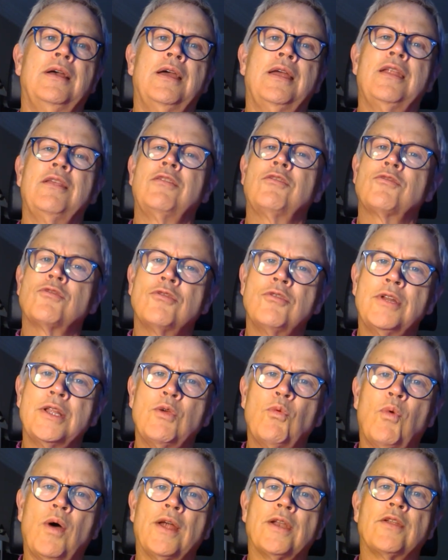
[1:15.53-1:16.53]
It is truly
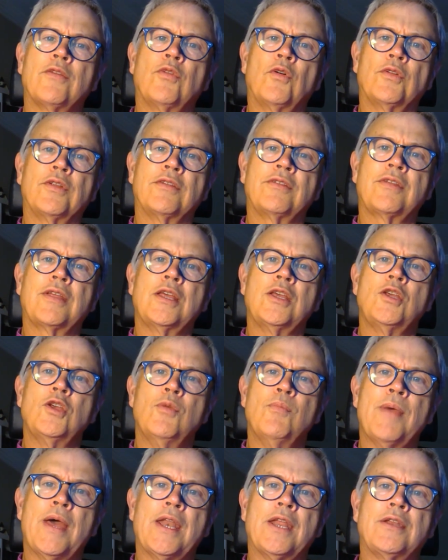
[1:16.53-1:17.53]
wonderful to see
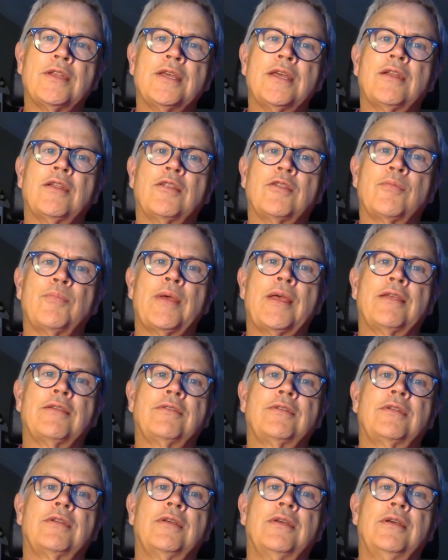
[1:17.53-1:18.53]
humanity at its
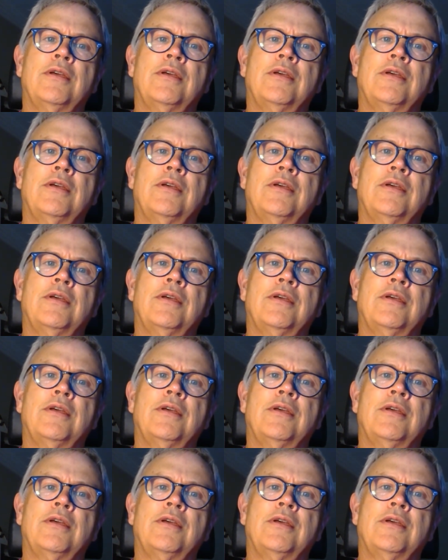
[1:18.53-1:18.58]
best.